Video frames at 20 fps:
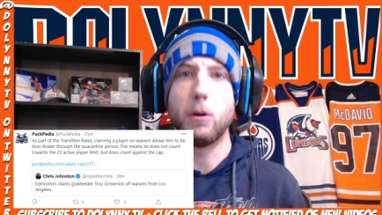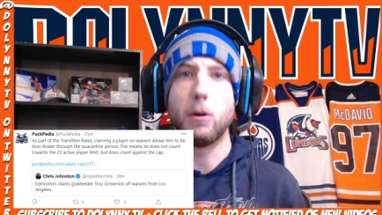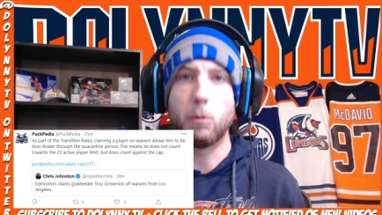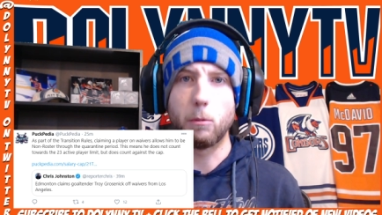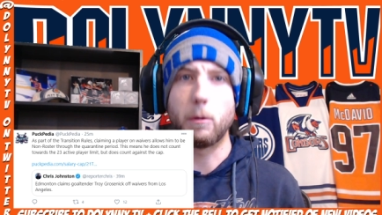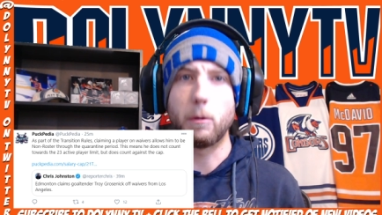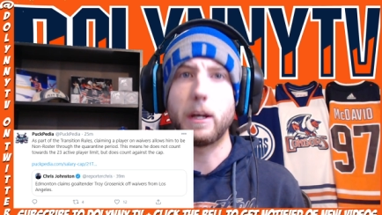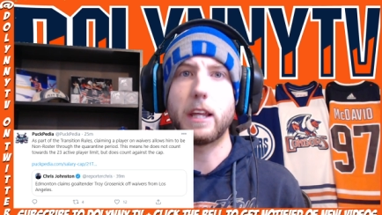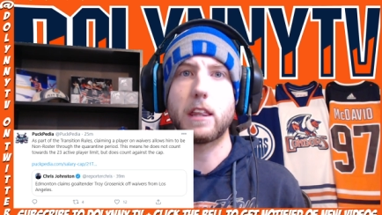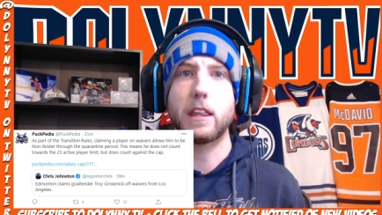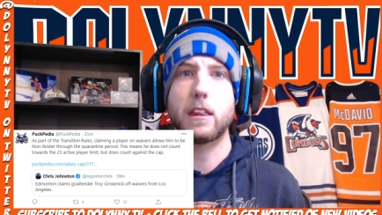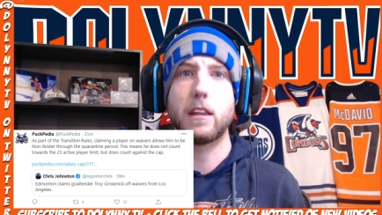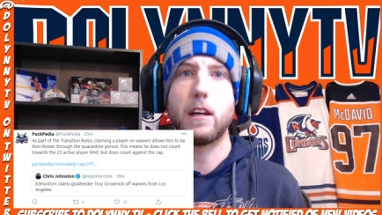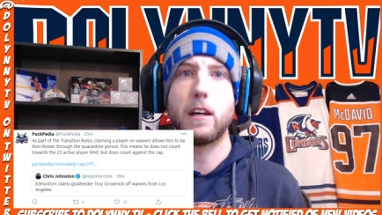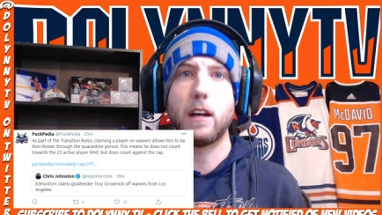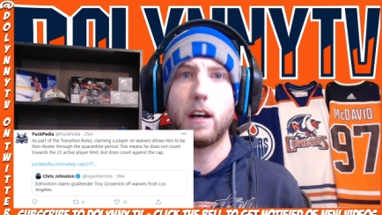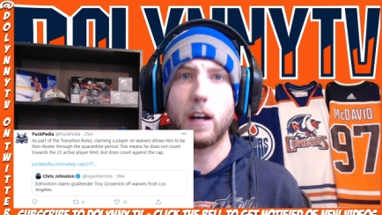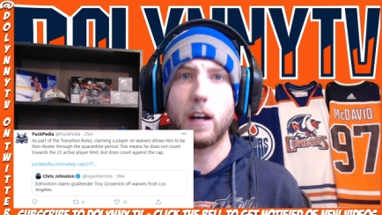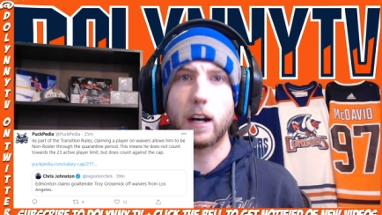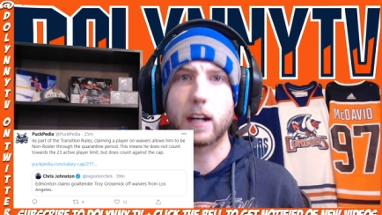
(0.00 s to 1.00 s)
with
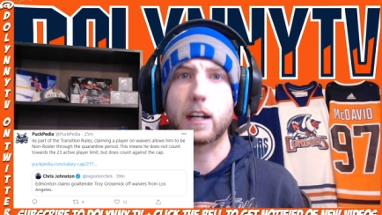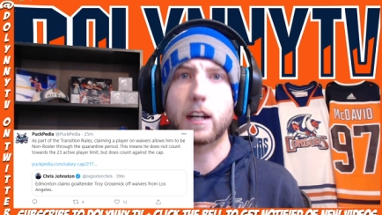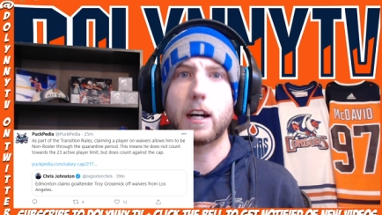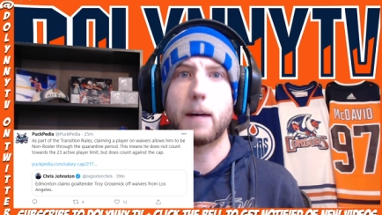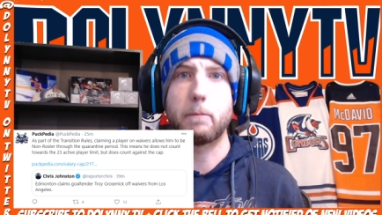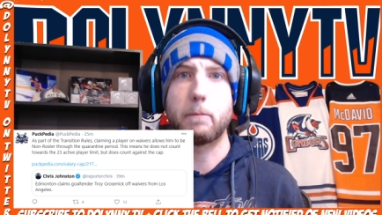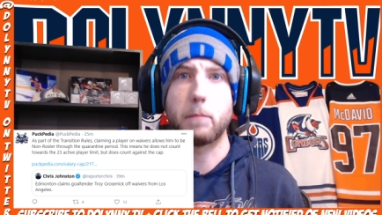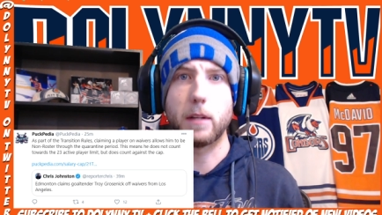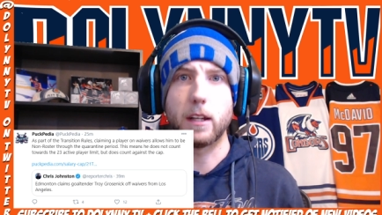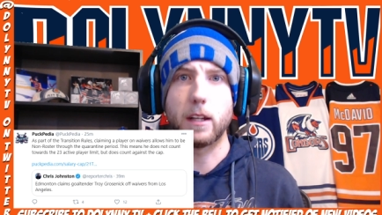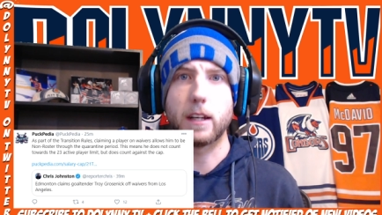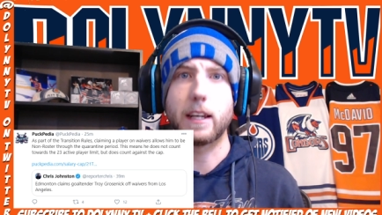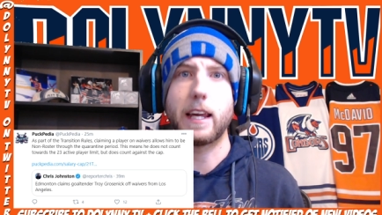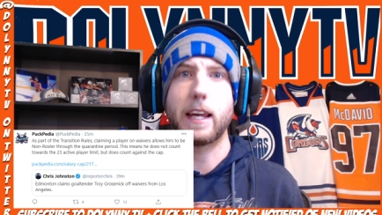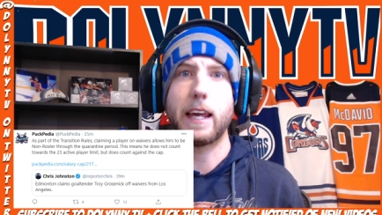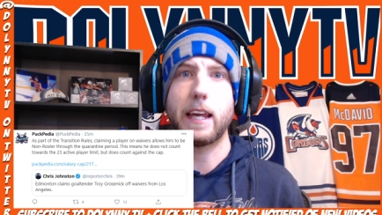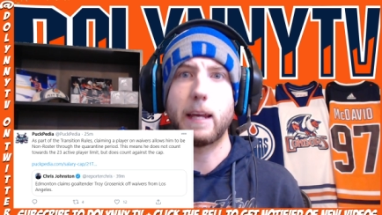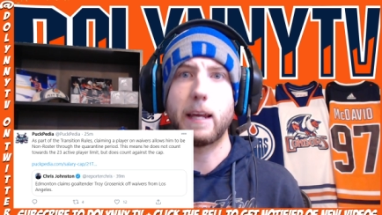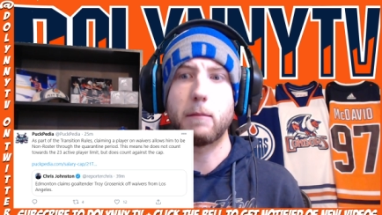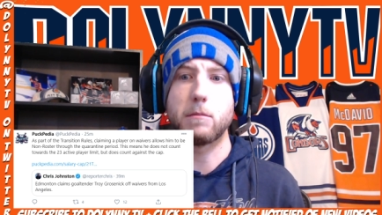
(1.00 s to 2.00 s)
a couple of
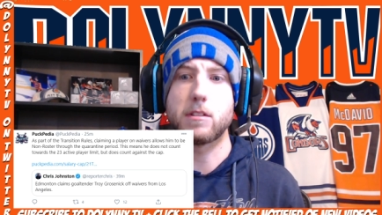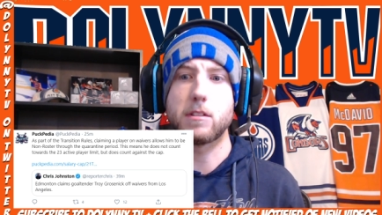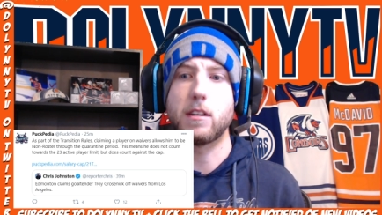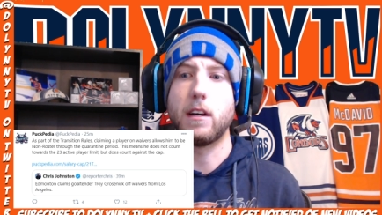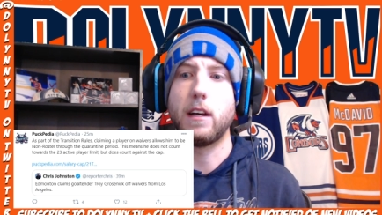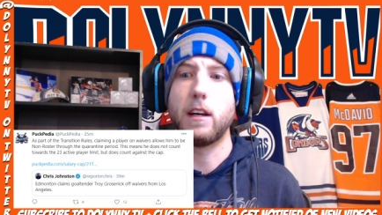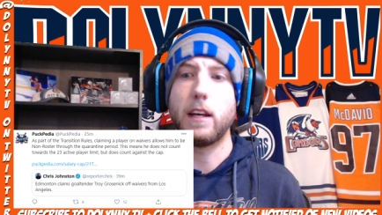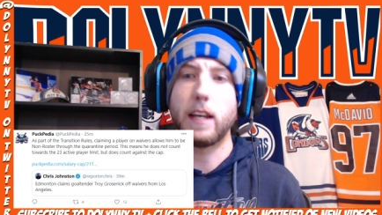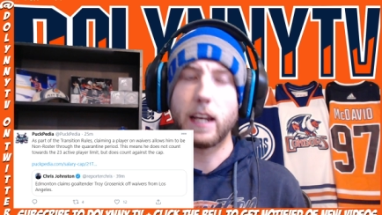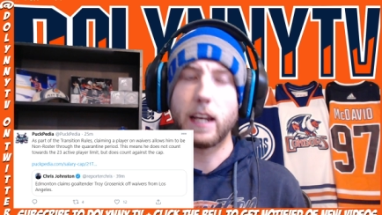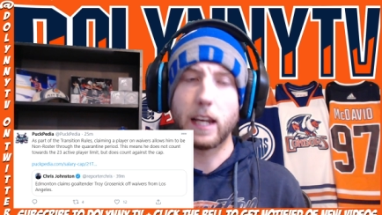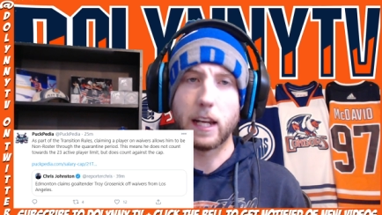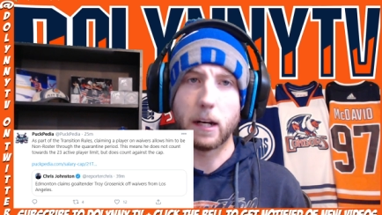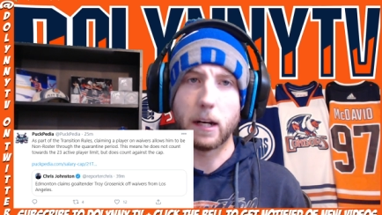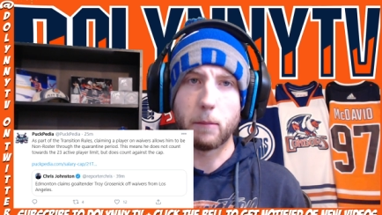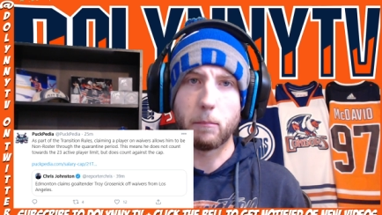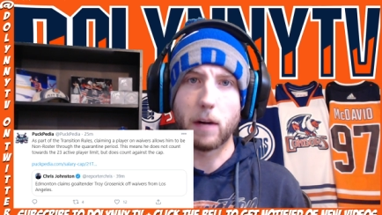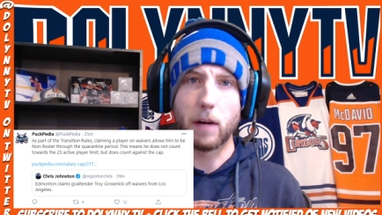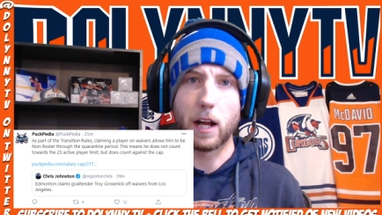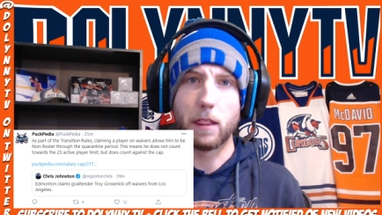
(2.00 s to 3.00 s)
games in
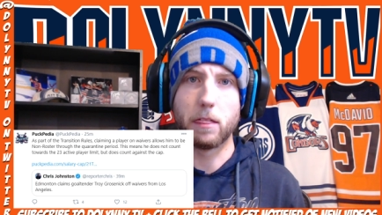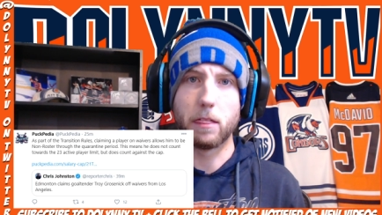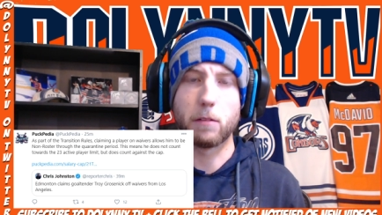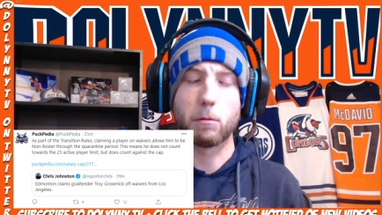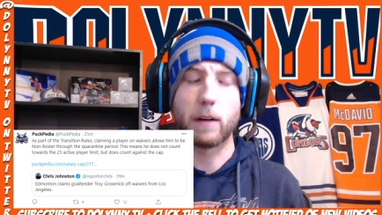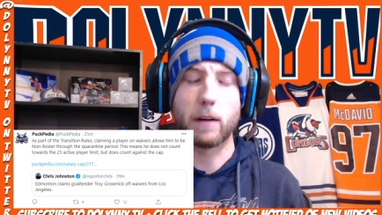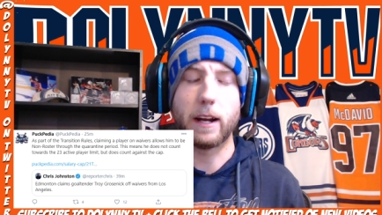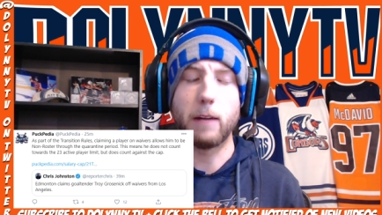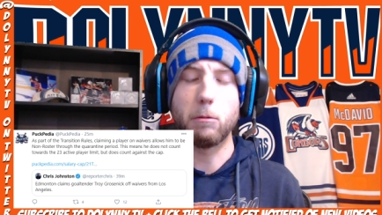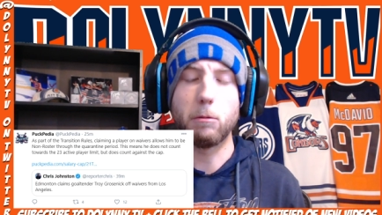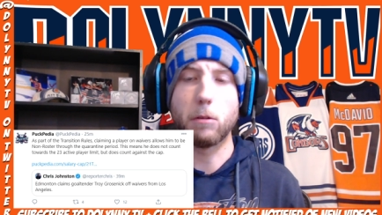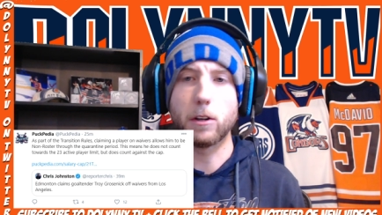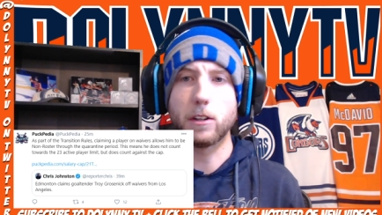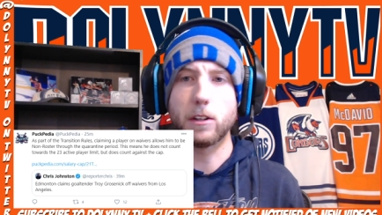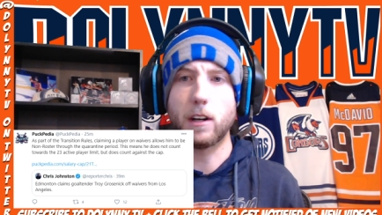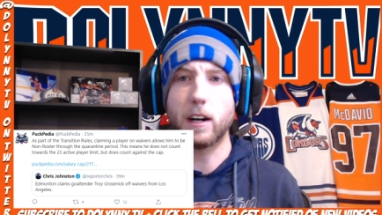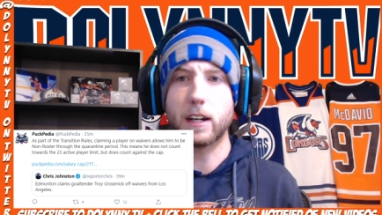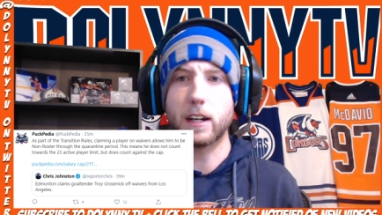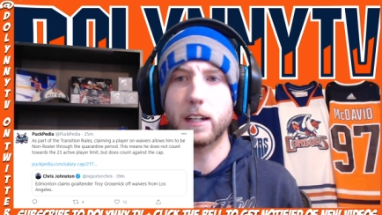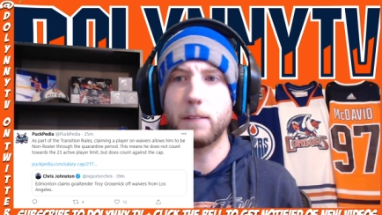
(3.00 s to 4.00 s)
a month, right? We're
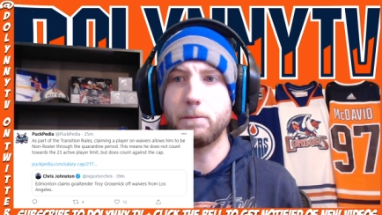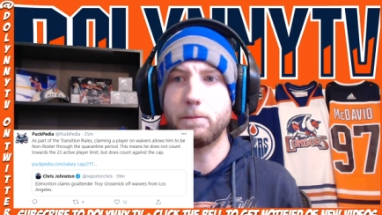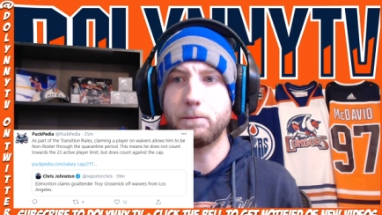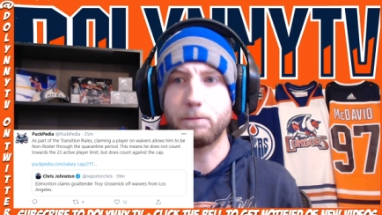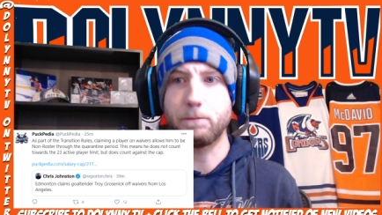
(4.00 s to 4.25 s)
talking